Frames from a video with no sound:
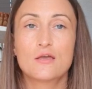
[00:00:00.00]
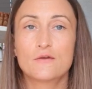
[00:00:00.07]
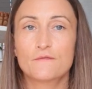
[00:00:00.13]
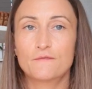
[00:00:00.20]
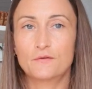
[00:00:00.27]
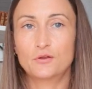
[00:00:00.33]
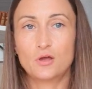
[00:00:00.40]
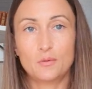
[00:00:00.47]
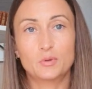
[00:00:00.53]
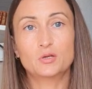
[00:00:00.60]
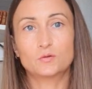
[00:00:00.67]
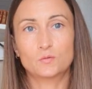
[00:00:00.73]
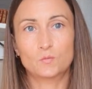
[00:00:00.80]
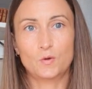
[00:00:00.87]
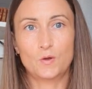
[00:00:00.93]

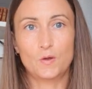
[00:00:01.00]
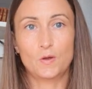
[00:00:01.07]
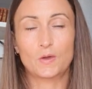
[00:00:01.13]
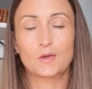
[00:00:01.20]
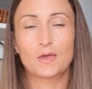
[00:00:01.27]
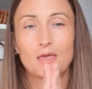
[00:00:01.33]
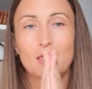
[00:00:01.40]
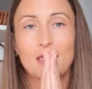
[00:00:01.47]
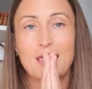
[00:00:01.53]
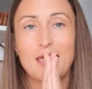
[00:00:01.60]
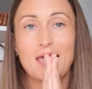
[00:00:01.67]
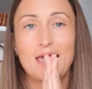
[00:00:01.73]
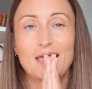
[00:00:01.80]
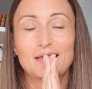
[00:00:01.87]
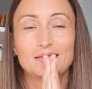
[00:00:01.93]
Phenomenal work.
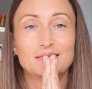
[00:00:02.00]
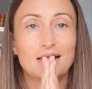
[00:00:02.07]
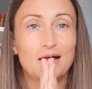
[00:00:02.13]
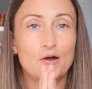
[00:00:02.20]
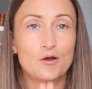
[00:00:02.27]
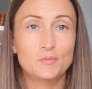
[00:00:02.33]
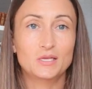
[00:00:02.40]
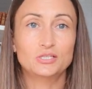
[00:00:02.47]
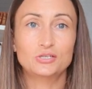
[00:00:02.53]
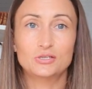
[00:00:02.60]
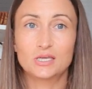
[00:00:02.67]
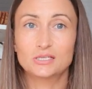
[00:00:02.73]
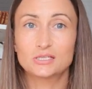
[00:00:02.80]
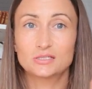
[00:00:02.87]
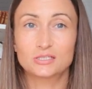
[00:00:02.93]
And I hope that you
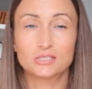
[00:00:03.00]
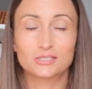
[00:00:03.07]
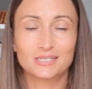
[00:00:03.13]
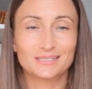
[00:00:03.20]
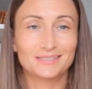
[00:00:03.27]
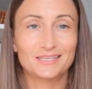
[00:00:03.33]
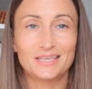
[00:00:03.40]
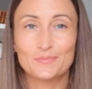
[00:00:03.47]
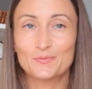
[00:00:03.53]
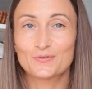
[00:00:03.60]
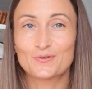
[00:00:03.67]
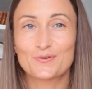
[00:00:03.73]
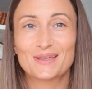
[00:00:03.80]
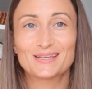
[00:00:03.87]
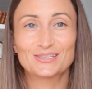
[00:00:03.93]
could just keep
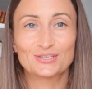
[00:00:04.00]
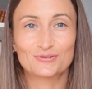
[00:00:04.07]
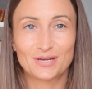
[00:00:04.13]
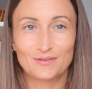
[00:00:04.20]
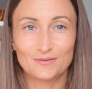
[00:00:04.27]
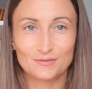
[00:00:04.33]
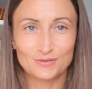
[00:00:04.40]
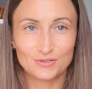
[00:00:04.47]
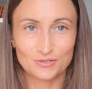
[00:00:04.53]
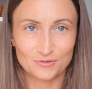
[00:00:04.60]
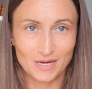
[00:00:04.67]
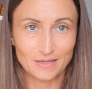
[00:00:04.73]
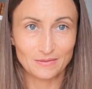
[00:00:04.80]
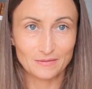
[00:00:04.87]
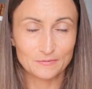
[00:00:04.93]
growing strength to
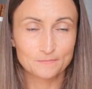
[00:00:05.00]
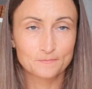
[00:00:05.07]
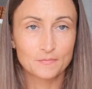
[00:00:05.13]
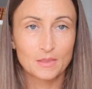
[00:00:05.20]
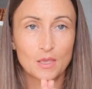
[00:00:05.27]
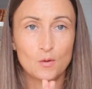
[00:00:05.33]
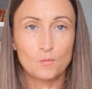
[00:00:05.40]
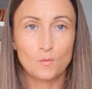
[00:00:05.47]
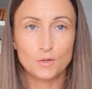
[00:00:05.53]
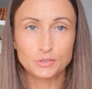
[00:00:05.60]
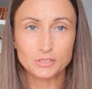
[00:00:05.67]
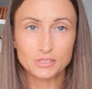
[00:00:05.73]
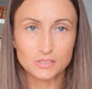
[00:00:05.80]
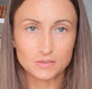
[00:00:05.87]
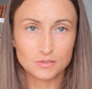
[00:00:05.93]
strength. Won't
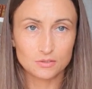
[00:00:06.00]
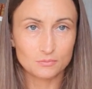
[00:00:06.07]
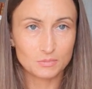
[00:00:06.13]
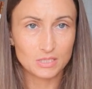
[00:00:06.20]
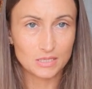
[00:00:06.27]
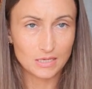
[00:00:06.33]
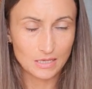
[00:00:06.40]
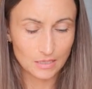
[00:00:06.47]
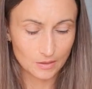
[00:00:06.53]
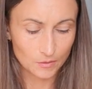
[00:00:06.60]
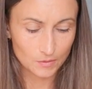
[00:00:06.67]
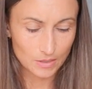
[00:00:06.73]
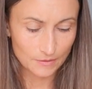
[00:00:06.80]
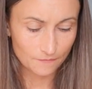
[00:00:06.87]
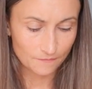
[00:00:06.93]
you just do me
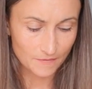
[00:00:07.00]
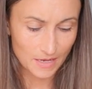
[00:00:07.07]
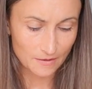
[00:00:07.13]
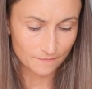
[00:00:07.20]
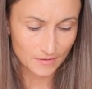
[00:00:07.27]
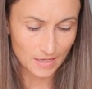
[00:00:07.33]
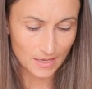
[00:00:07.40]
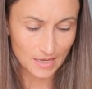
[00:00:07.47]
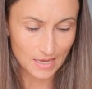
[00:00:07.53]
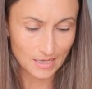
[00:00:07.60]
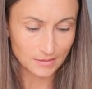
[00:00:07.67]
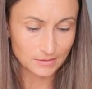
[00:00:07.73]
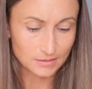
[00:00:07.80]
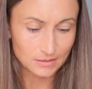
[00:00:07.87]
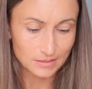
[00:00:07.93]
a favor
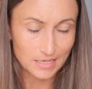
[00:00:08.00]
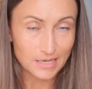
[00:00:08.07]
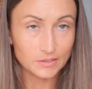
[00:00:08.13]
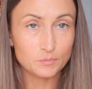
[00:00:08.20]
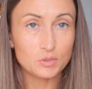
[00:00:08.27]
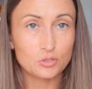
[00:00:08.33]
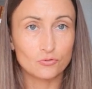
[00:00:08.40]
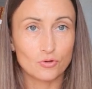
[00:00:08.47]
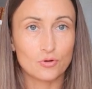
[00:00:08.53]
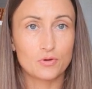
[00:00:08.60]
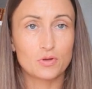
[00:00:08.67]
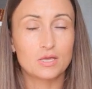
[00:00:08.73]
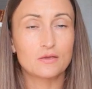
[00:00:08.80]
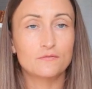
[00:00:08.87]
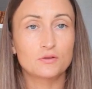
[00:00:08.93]
and let me
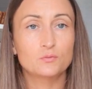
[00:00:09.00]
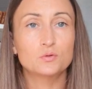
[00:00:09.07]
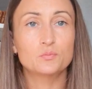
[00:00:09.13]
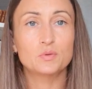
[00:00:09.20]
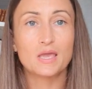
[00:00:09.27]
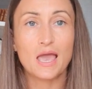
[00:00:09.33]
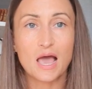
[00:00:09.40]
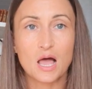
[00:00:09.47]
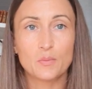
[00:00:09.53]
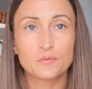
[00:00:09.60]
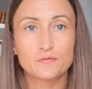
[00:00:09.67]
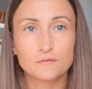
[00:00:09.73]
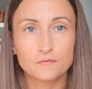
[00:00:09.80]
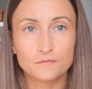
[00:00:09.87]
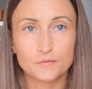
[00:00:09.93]
know if it would be
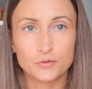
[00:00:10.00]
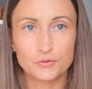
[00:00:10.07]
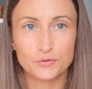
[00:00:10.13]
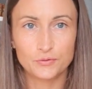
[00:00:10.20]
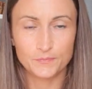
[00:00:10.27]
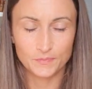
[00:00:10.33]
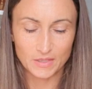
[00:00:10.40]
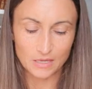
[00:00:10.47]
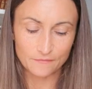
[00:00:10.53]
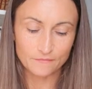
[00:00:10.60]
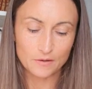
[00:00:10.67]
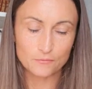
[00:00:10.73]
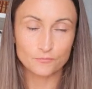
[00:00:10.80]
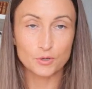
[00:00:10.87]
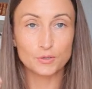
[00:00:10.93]
helpful for you if
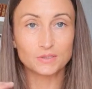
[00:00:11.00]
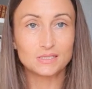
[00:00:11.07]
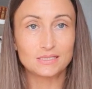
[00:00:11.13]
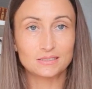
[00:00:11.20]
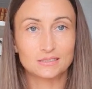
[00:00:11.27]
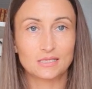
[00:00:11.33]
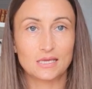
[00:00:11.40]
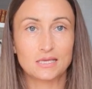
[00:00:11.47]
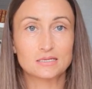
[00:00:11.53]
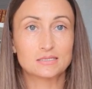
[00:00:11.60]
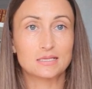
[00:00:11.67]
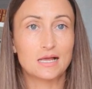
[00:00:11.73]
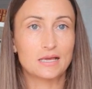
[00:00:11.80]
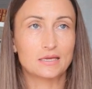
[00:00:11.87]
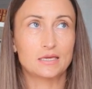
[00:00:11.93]
I wrote these things
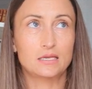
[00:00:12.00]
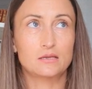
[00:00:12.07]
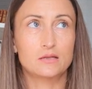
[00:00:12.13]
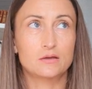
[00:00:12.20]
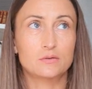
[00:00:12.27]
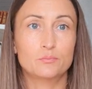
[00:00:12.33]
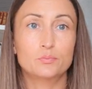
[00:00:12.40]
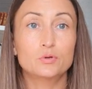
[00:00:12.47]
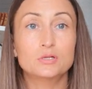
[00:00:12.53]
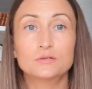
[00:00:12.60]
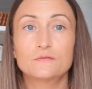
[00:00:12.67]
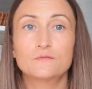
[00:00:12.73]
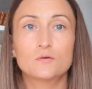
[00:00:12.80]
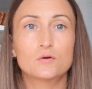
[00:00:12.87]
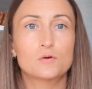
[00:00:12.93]
like in a bullet
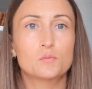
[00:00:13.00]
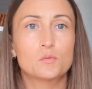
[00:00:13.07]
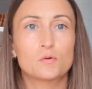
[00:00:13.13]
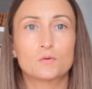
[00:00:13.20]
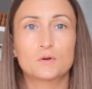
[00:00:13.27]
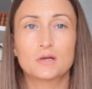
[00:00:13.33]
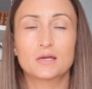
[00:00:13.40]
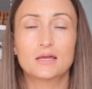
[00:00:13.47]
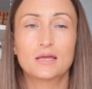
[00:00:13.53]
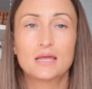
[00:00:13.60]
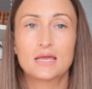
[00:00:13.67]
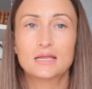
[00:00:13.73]
form or a